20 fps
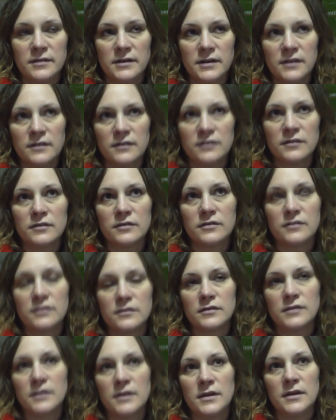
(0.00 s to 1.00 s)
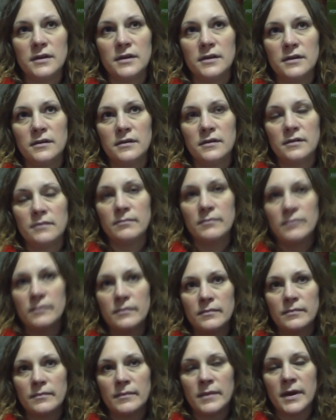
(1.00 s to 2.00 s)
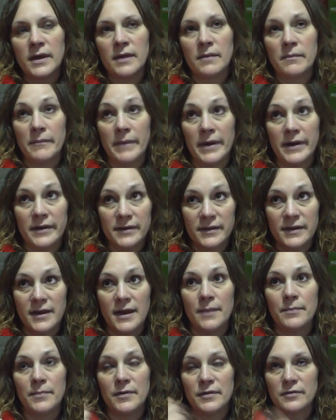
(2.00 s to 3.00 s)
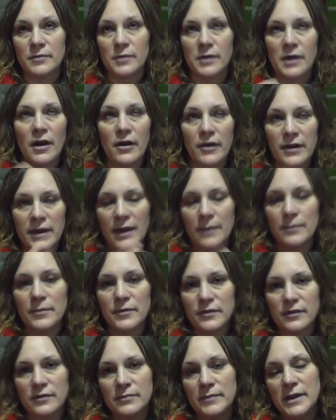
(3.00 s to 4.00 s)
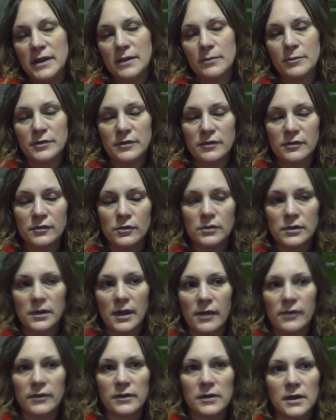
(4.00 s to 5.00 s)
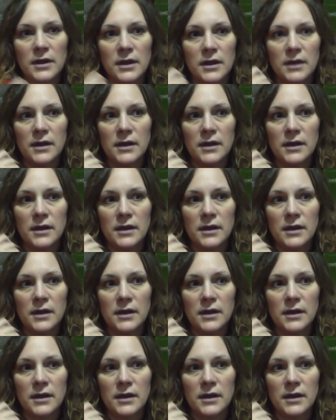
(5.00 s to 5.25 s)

Austin hit the the my my campus or our campus because me and him went to school together.